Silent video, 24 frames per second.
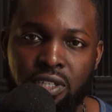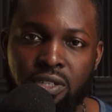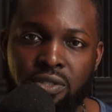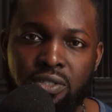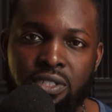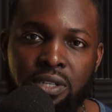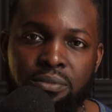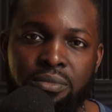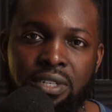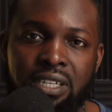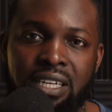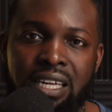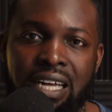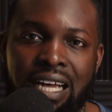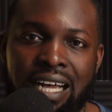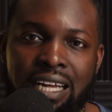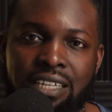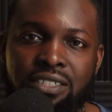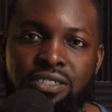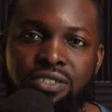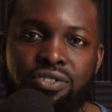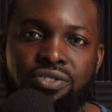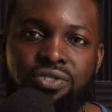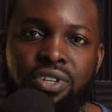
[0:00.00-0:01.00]
something
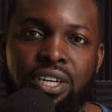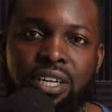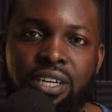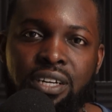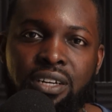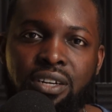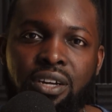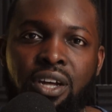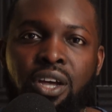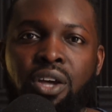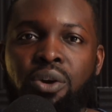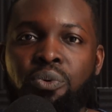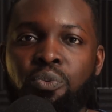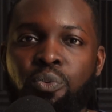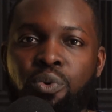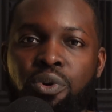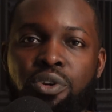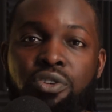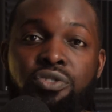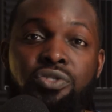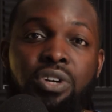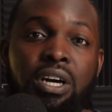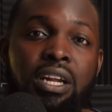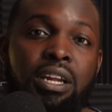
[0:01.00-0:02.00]
concentrated when
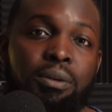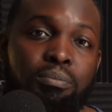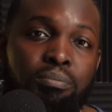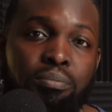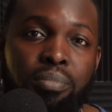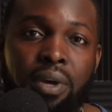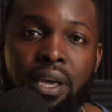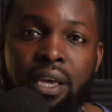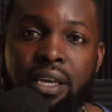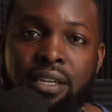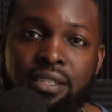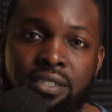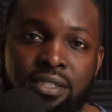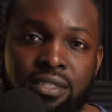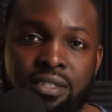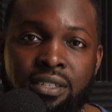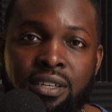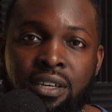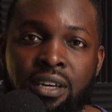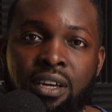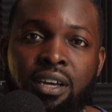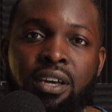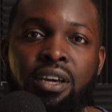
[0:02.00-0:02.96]
you're trying to baste